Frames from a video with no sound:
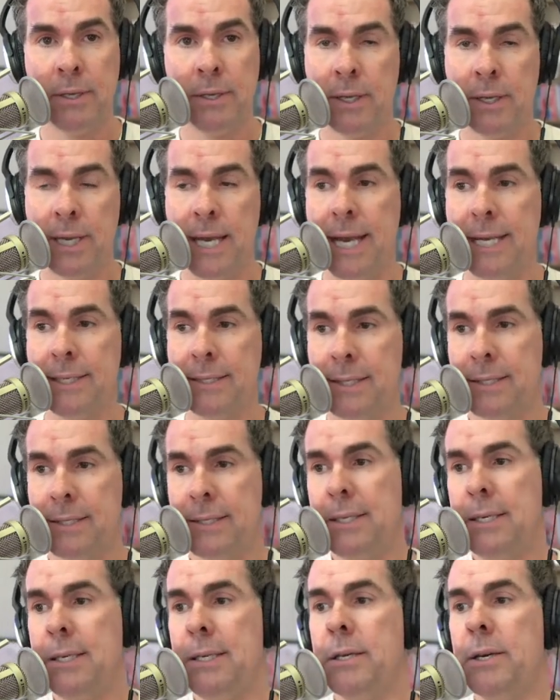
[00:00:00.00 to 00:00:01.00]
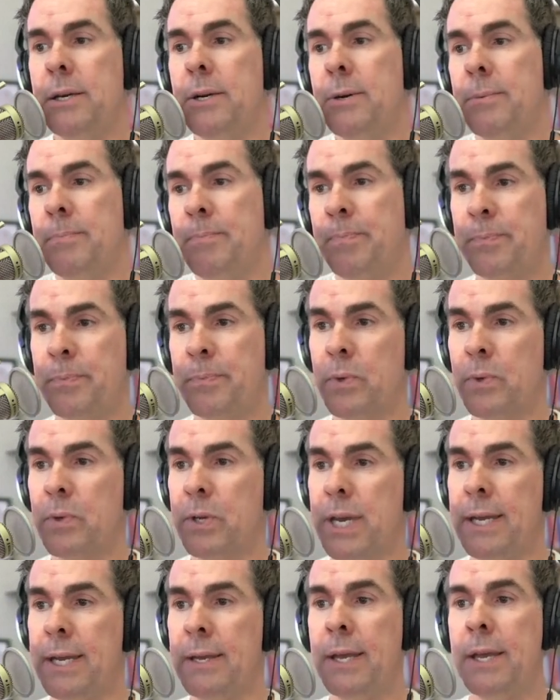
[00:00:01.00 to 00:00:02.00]
as the CEO.
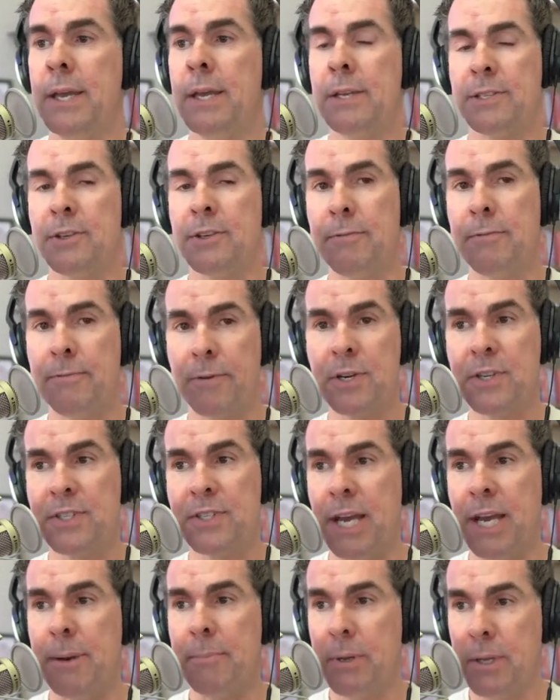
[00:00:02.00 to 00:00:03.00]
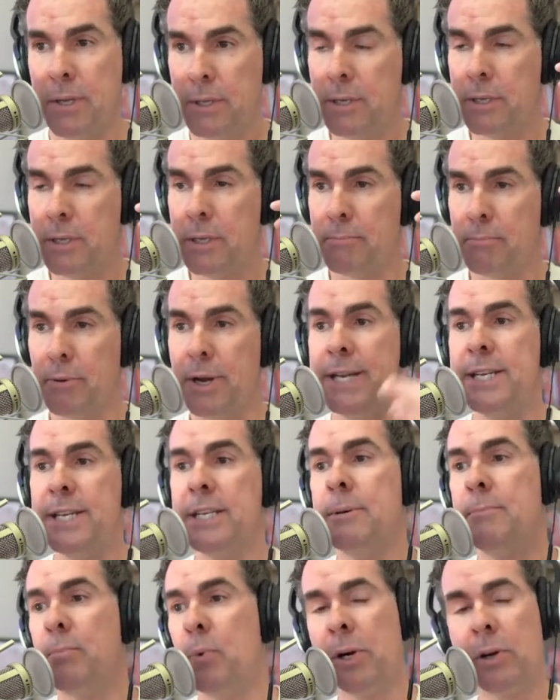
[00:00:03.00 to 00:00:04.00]
Okay. So first step, brain
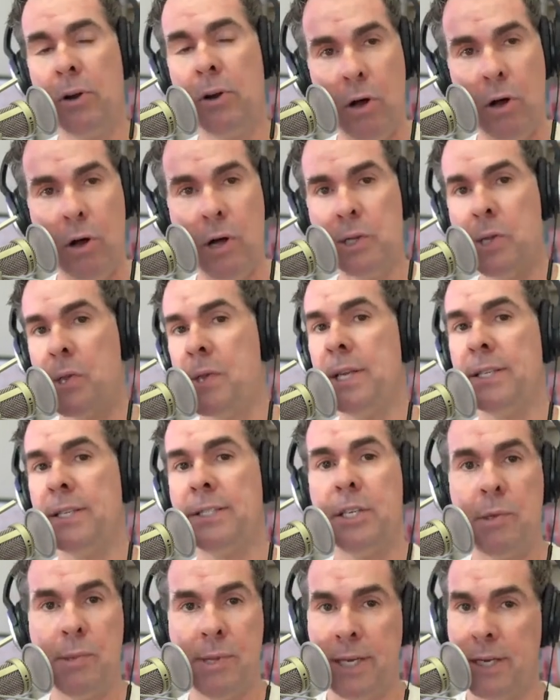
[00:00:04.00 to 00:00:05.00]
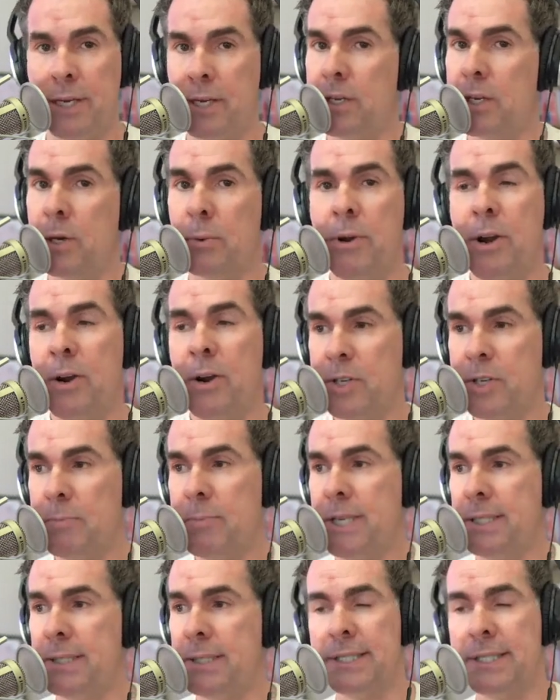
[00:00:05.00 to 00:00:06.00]
dump. What are all the things that you think could go wrong in your
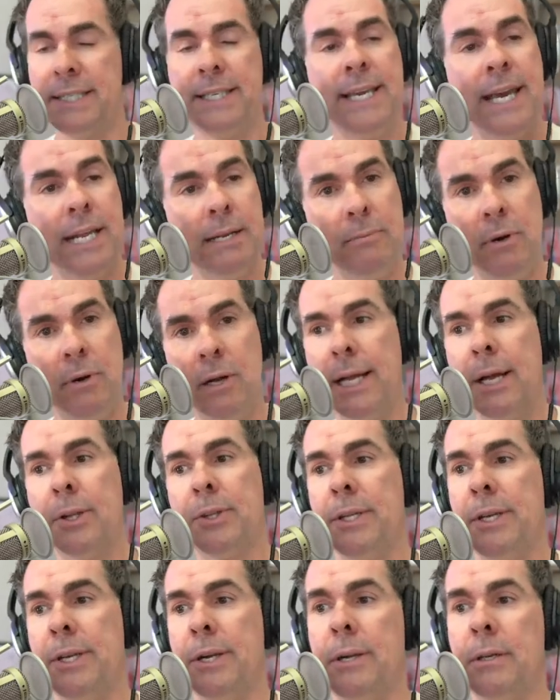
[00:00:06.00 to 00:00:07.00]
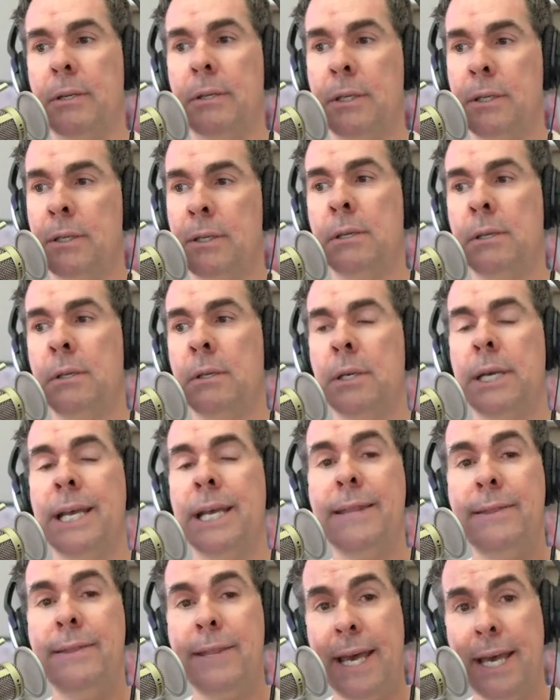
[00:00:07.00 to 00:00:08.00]
business? Get them all out there.
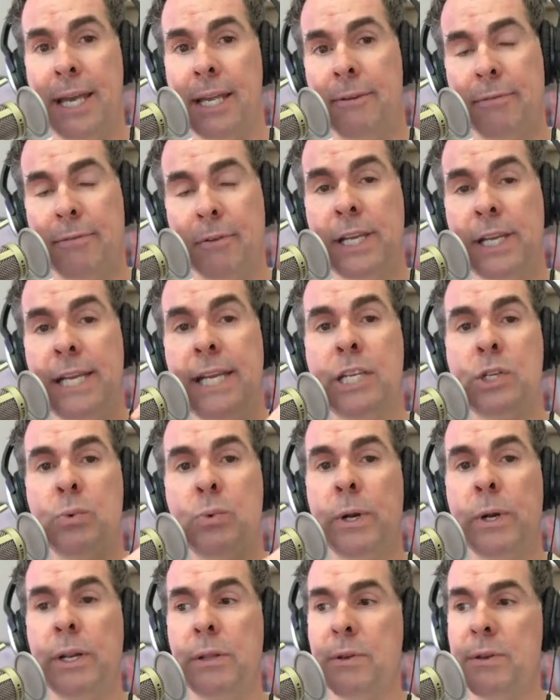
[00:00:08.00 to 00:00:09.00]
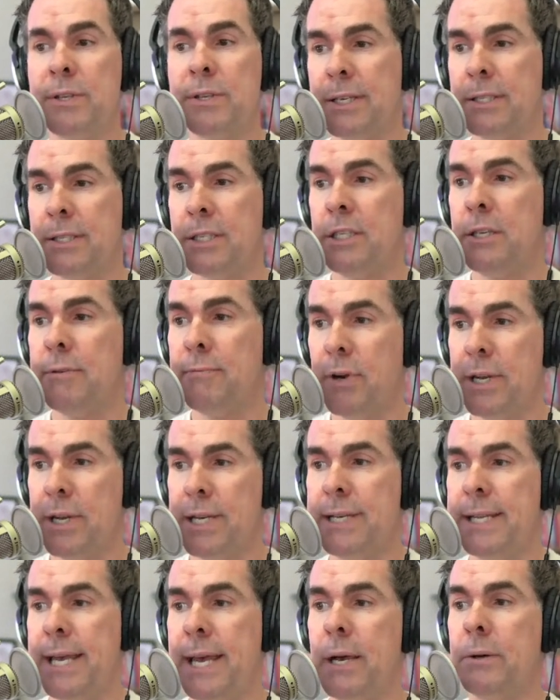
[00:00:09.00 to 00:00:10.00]
And then for each one of those things that you've written
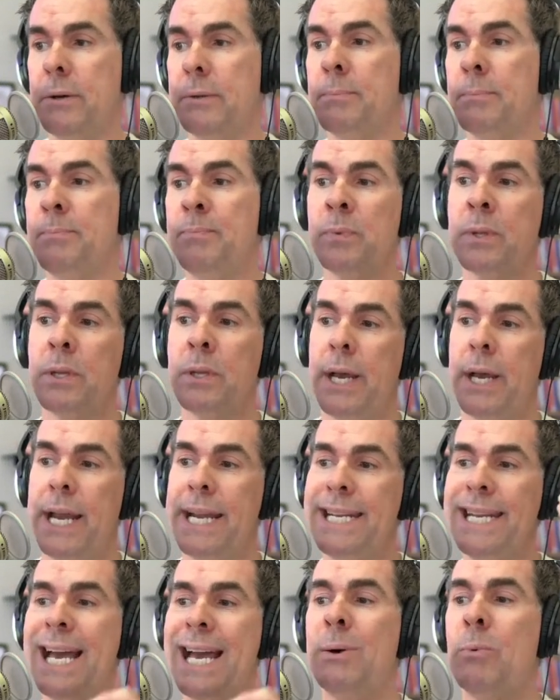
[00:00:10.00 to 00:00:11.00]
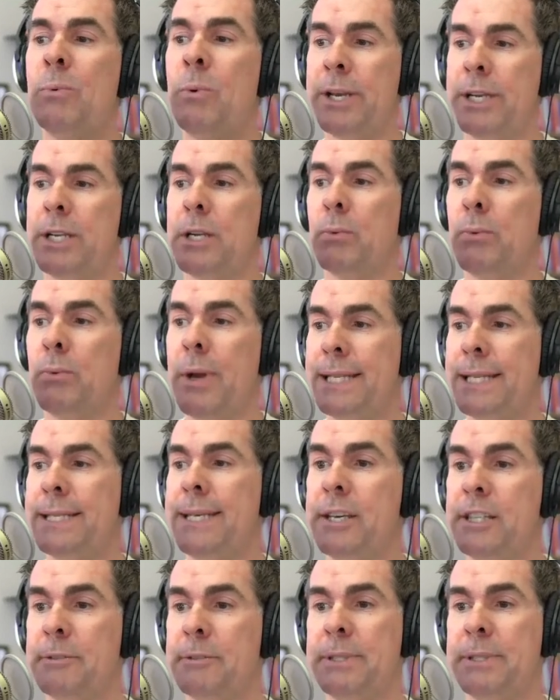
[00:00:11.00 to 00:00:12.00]
down, I now want you to write
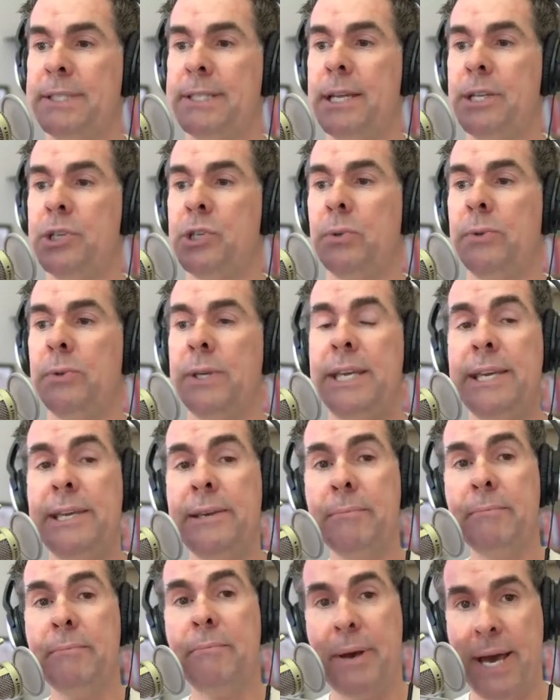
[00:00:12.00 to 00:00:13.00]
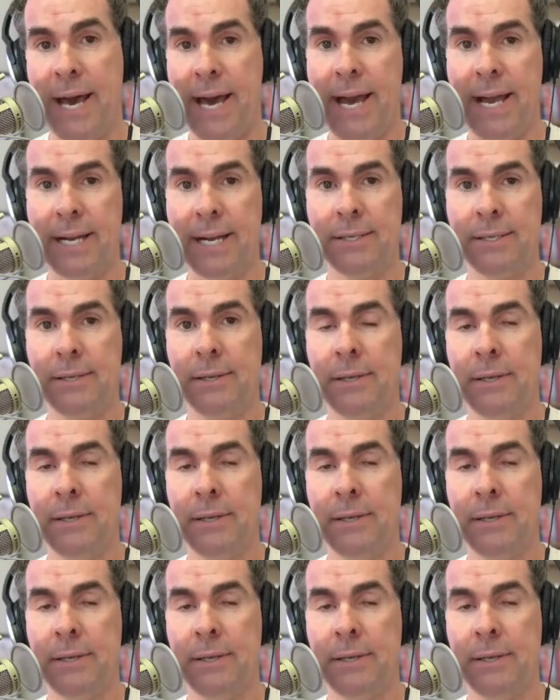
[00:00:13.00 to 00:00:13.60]
down the potential impact